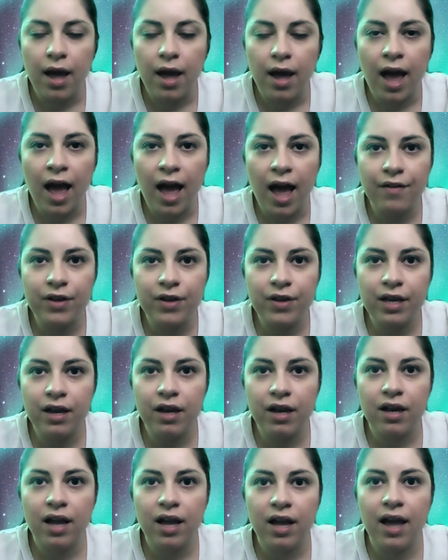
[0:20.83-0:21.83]
having
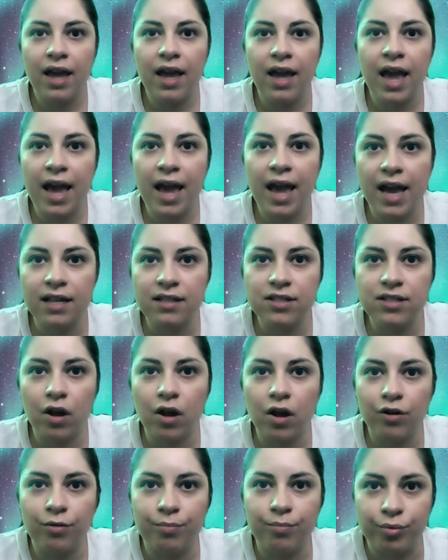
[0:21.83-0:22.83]
a
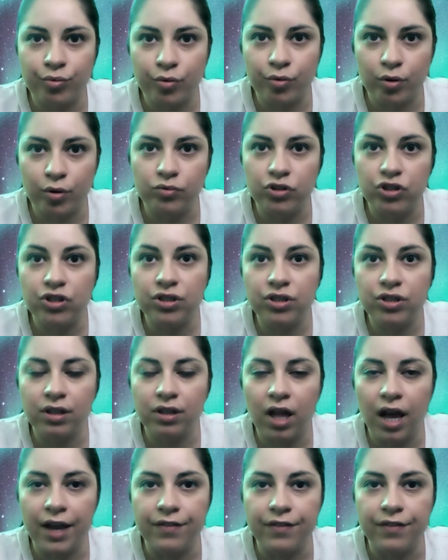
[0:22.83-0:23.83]
hands-on approach to
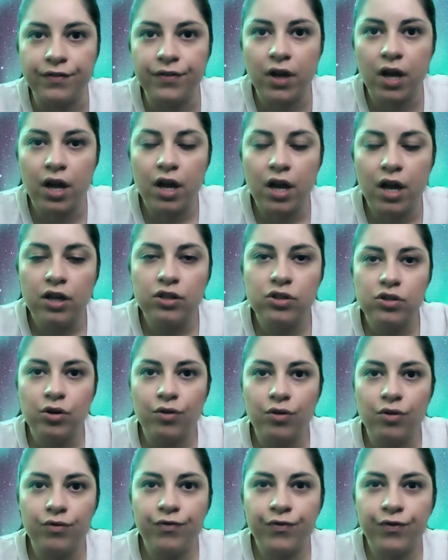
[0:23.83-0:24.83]
life.
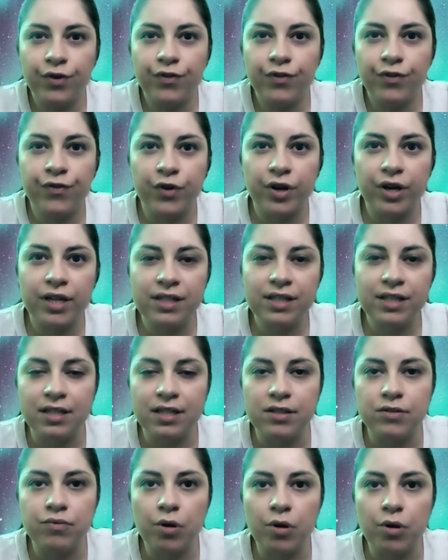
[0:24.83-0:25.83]
So for
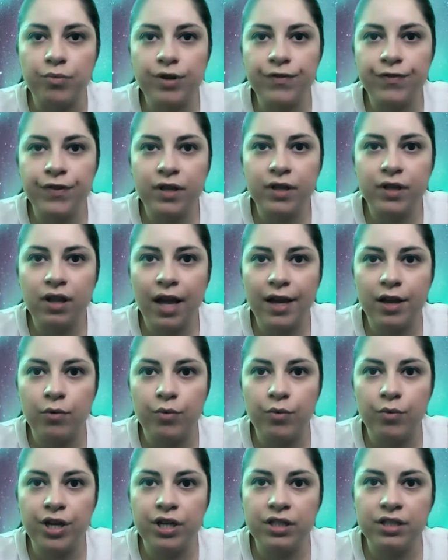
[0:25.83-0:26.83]
instance, when we feel like
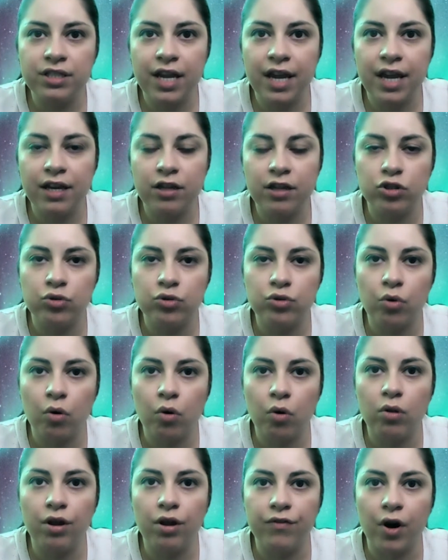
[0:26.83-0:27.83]
we could take
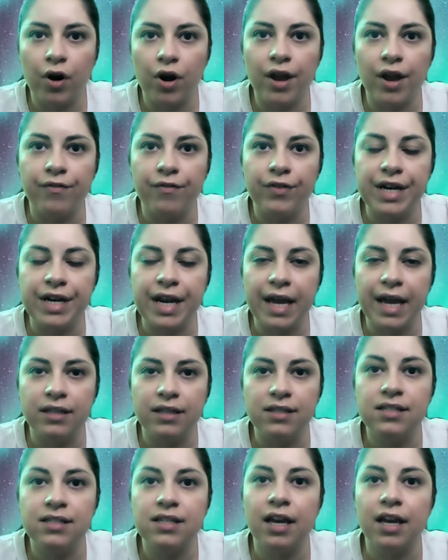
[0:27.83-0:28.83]
control of our everyday
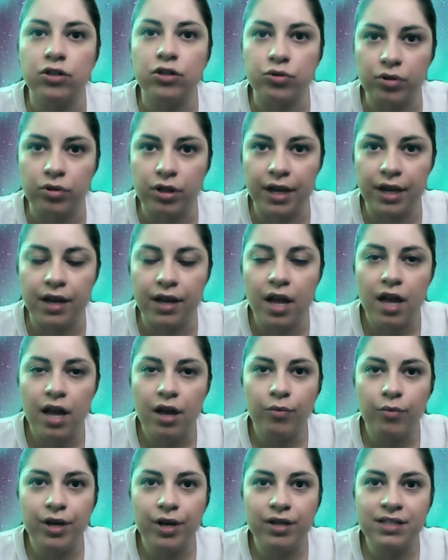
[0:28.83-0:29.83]
scheduling,
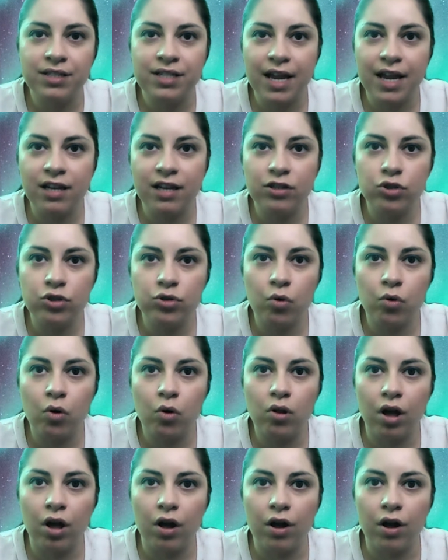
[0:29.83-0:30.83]
we could take
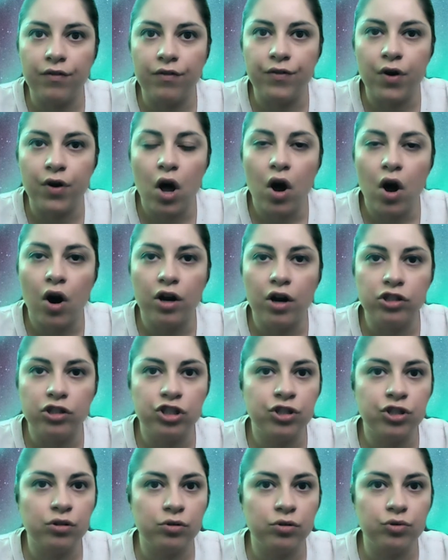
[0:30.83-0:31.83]
control of our
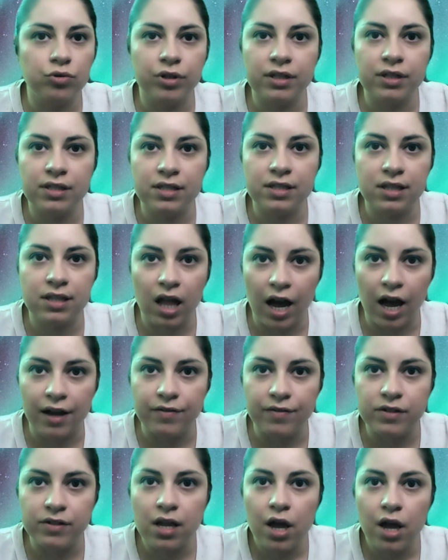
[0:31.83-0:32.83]
children's
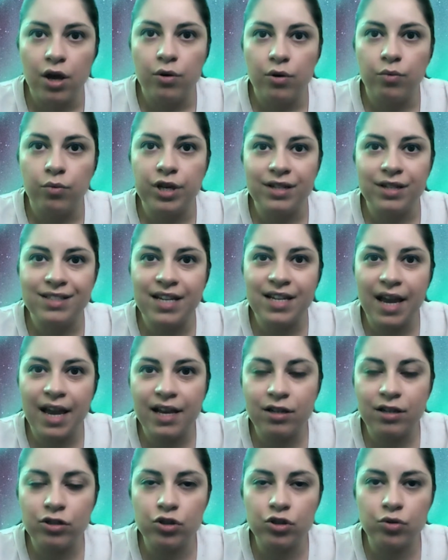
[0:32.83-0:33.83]
lives, we could
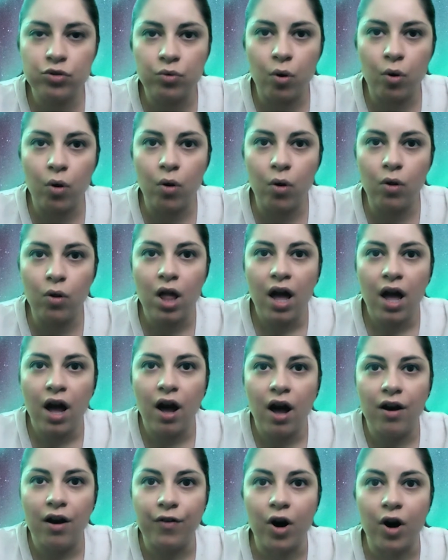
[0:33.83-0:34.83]
take control
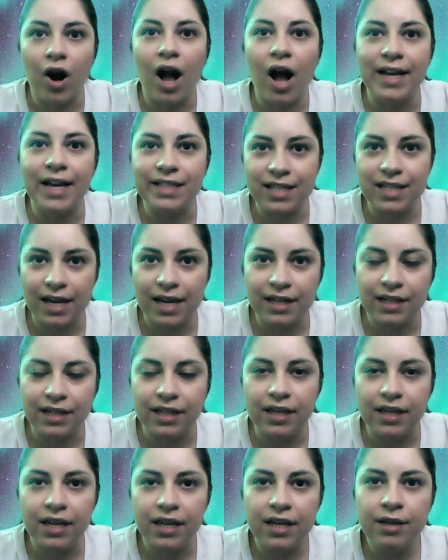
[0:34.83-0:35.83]
of our
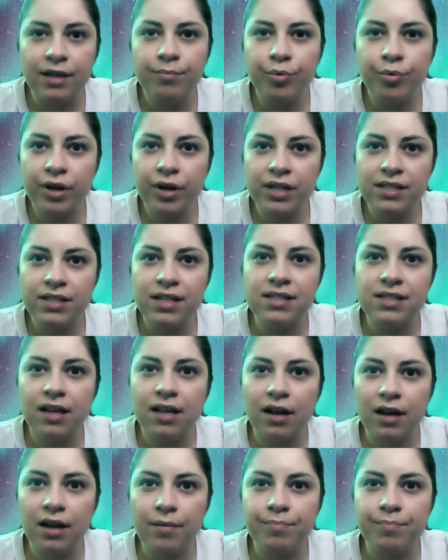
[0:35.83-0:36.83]
identity, it brings us
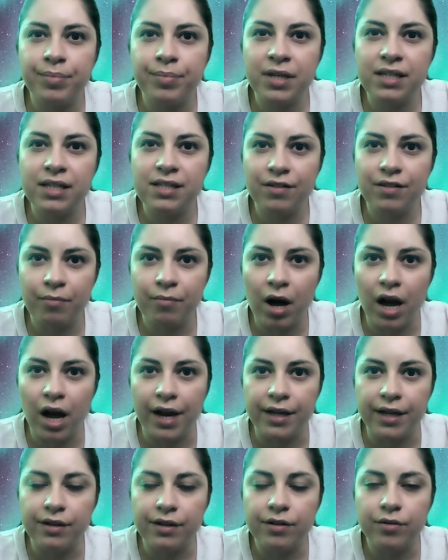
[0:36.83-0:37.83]
a peace of
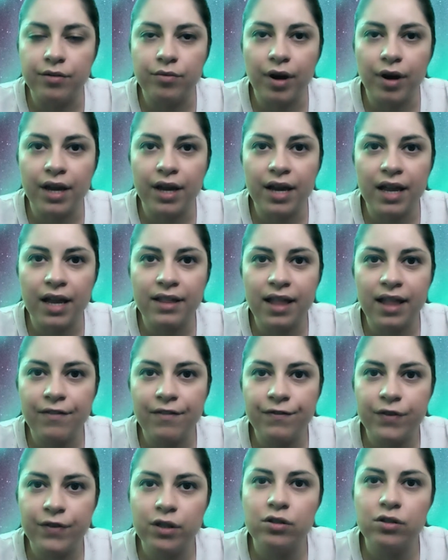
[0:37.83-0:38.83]
mind, right? And
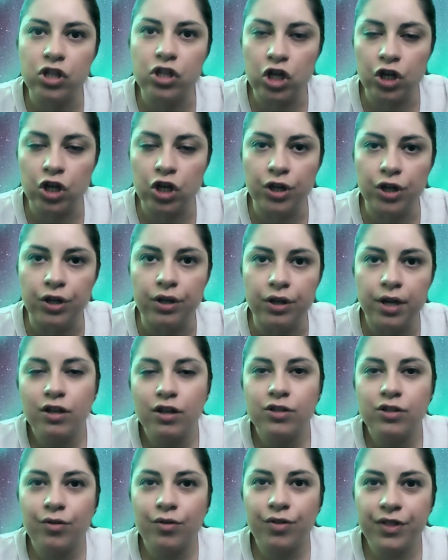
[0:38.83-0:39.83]
that feels good.
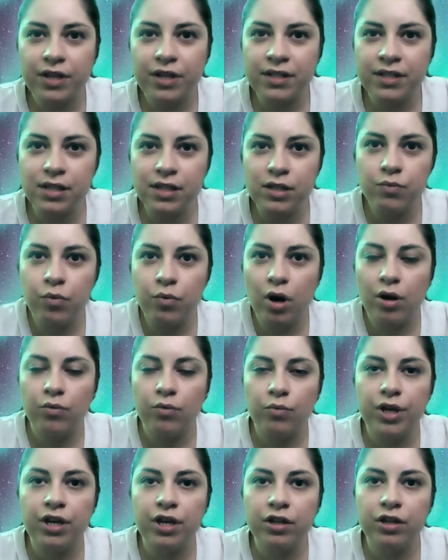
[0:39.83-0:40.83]
So this is what
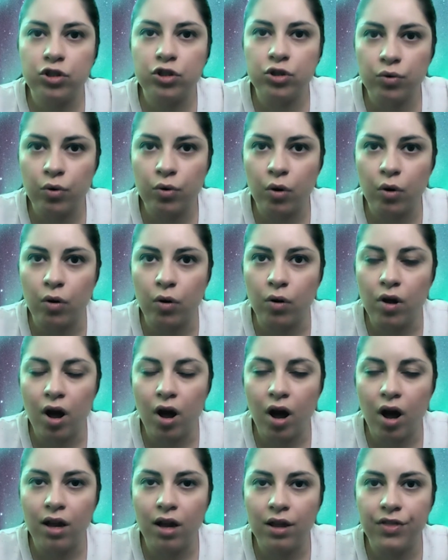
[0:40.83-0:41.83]
we control
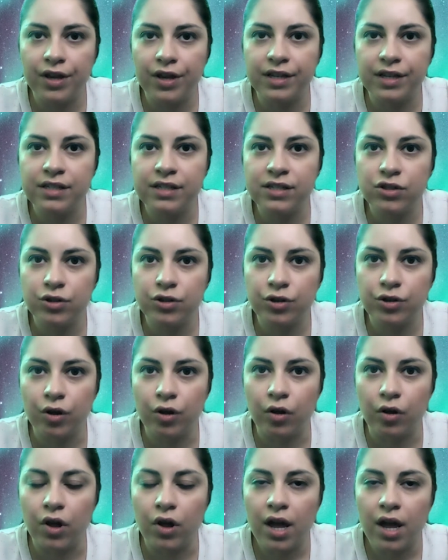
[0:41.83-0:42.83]
on the
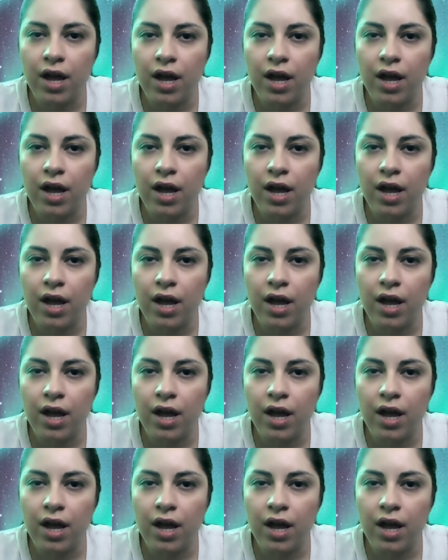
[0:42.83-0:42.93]
external.